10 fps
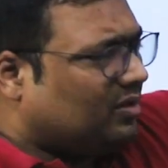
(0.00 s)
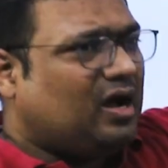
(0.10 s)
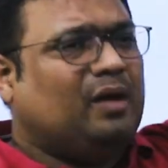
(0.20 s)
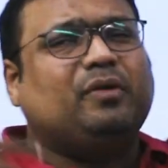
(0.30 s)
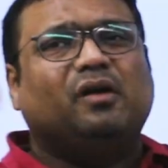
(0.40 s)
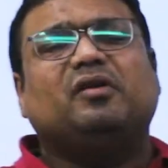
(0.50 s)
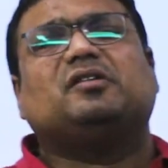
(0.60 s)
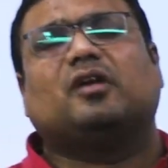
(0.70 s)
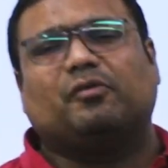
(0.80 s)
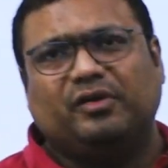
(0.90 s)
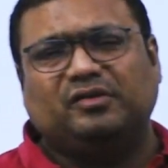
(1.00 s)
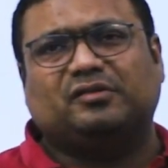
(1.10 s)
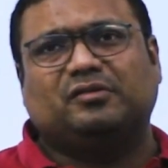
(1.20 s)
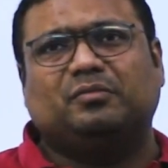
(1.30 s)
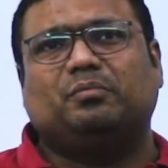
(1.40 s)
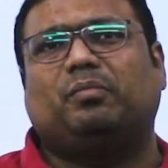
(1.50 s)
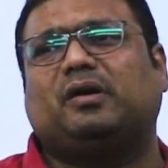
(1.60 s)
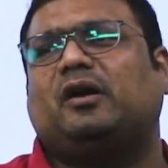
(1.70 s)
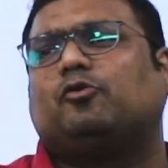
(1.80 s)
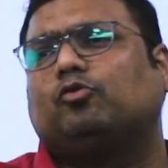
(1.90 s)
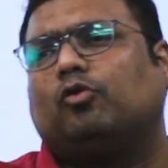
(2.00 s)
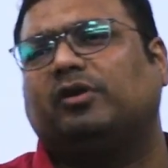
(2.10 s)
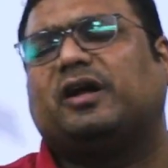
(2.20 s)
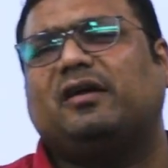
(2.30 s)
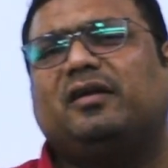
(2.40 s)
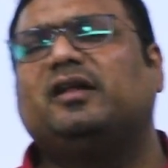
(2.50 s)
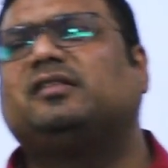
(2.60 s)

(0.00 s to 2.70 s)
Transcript: am giving service but I do not get anything